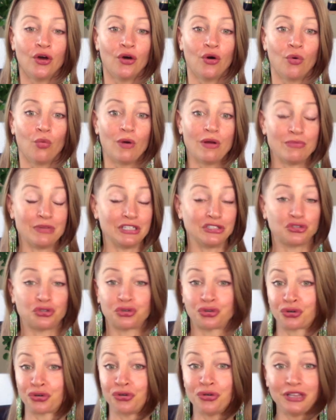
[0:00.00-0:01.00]
When we
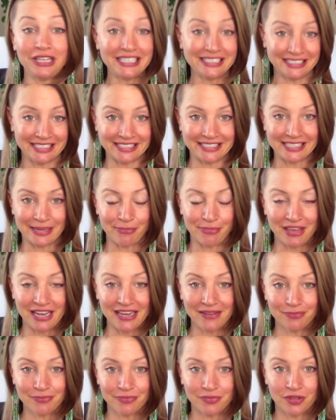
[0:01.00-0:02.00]
truly see
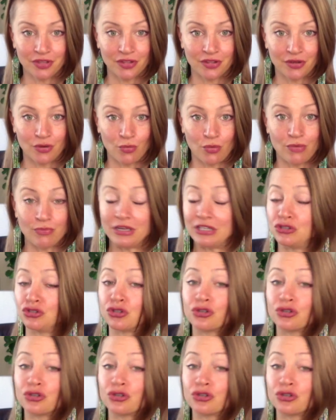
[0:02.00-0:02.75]
something, we